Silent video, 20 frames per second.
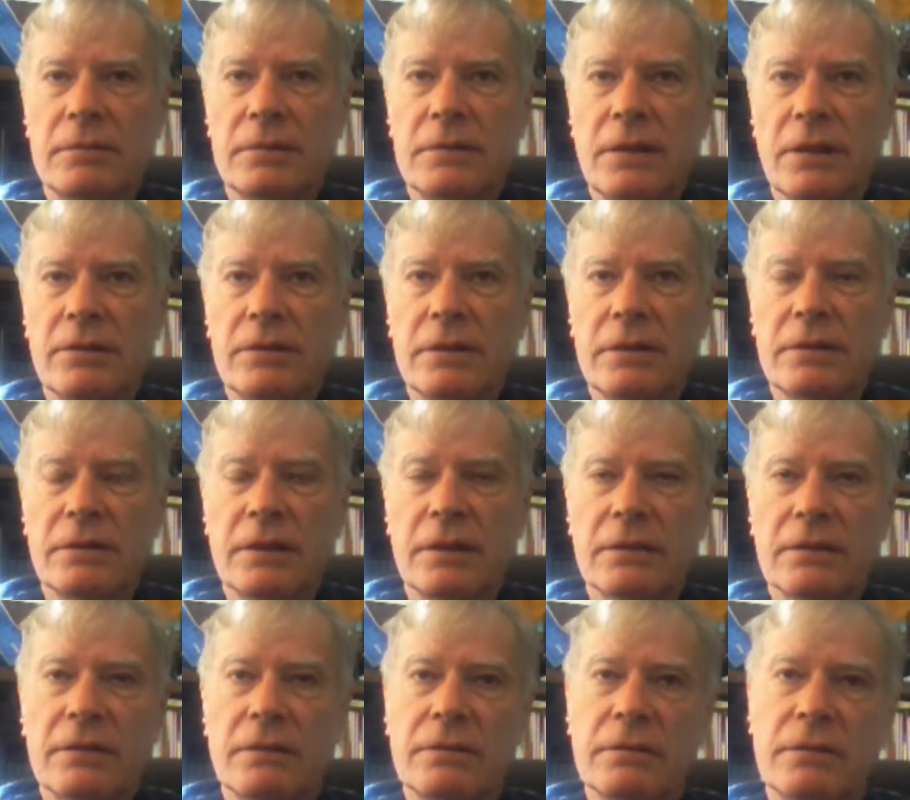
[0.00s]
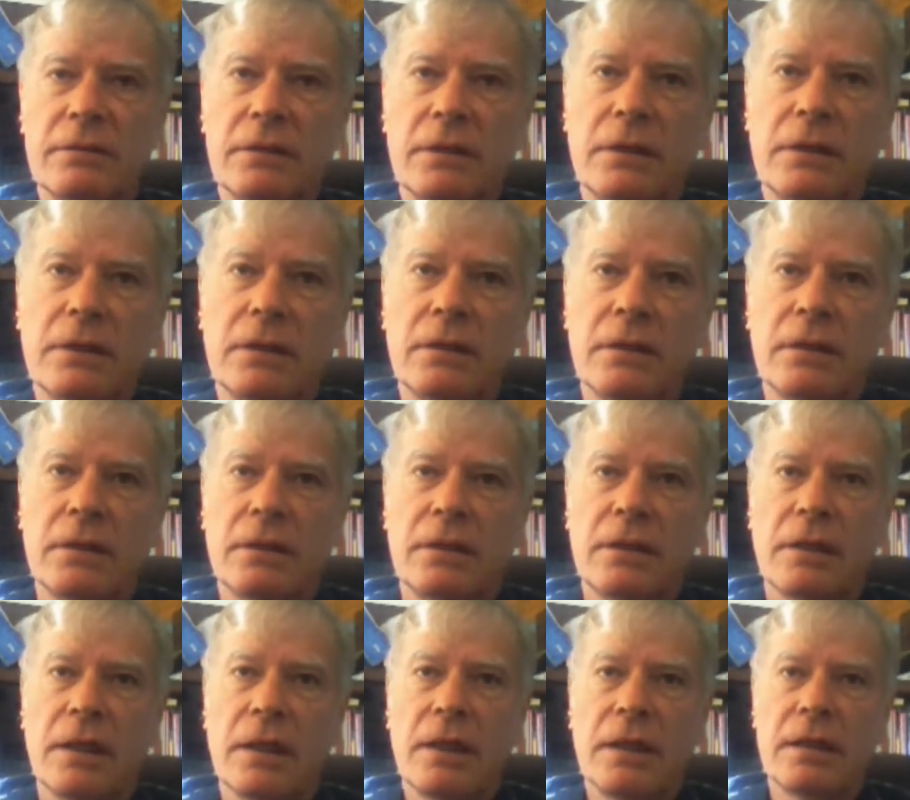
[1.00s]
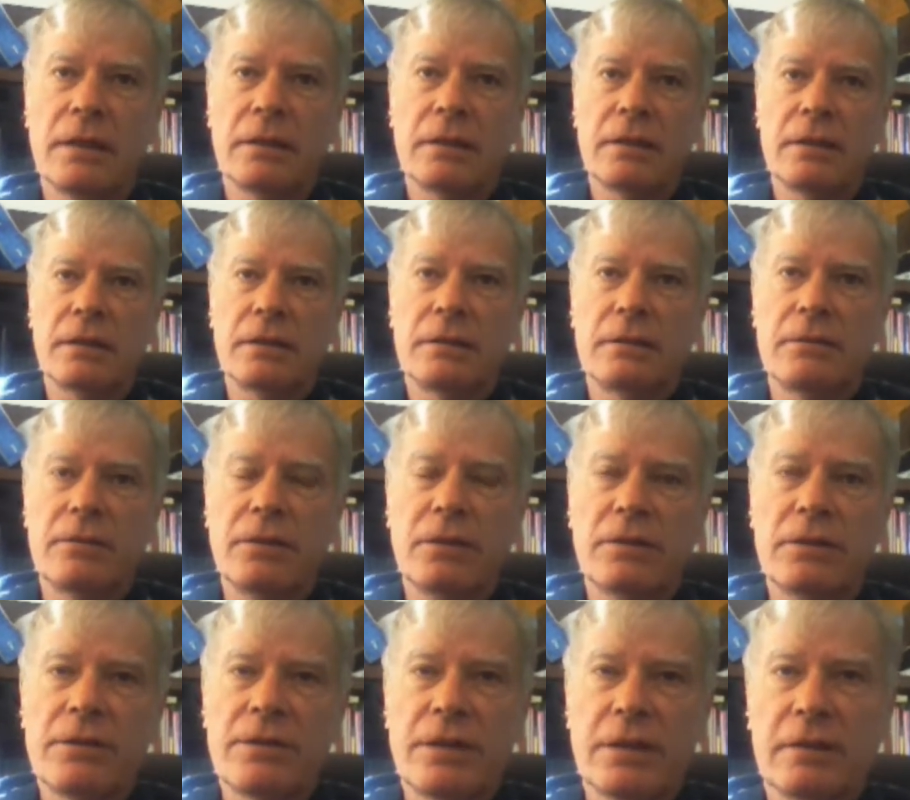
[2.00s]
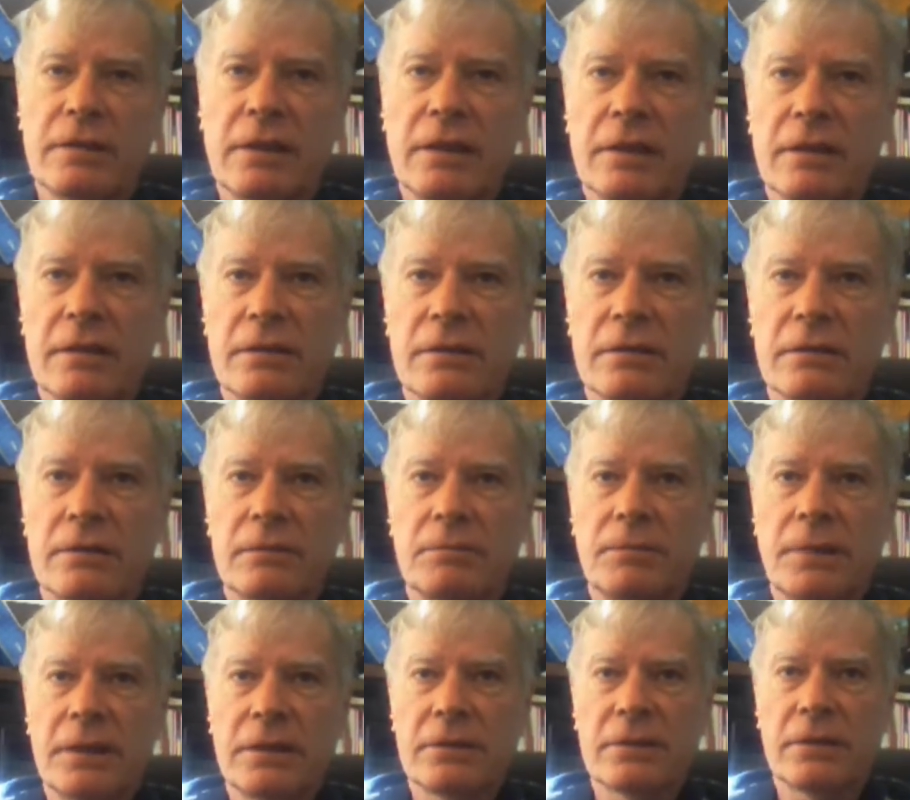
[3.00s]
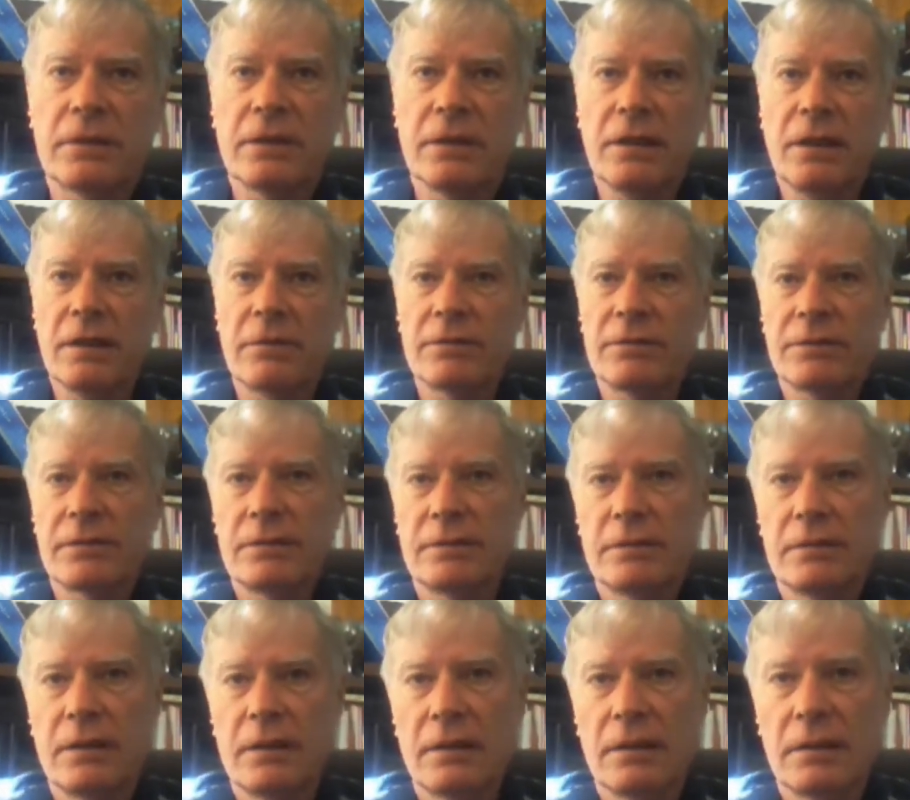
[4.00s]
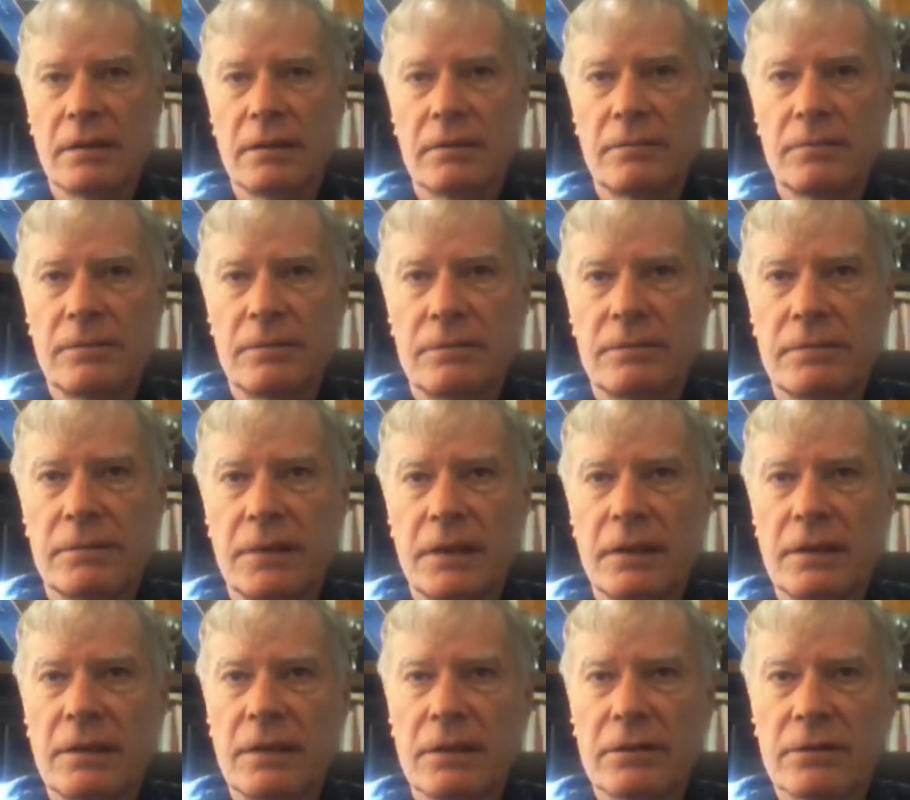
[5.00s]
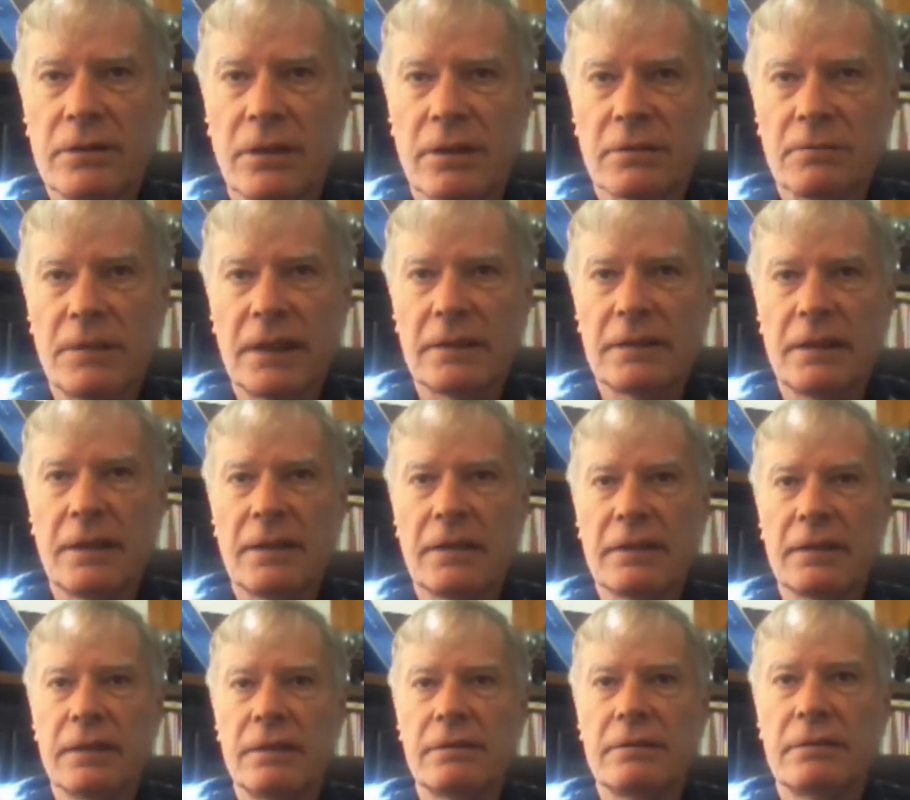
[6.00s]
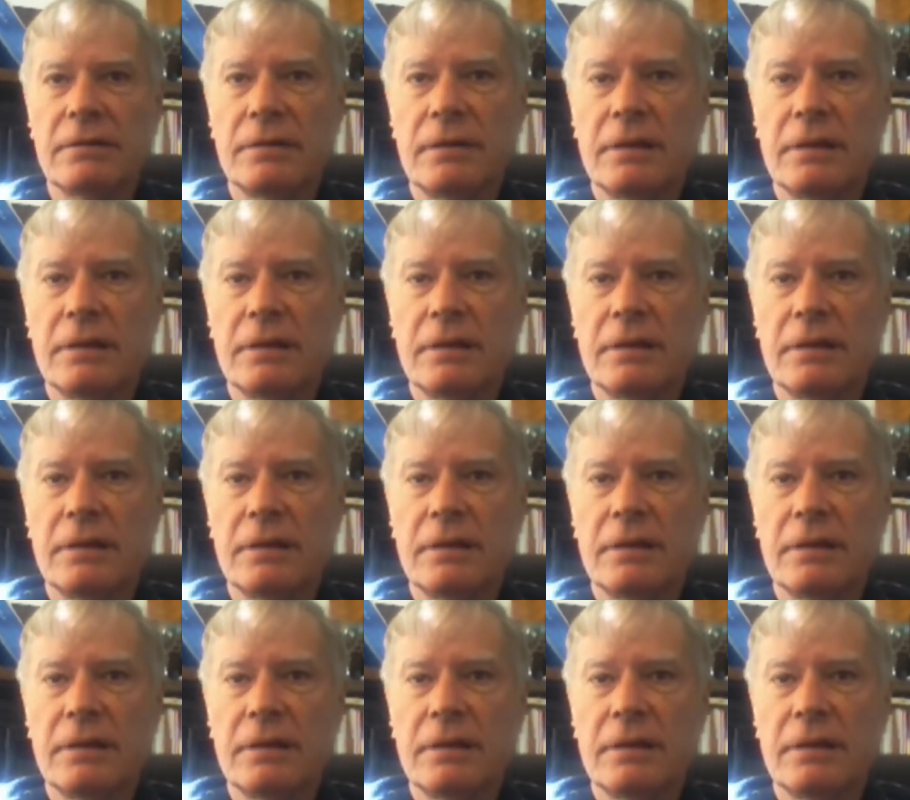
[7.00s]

don't exist, and the only thing there is basically love, and I'll talk about that again.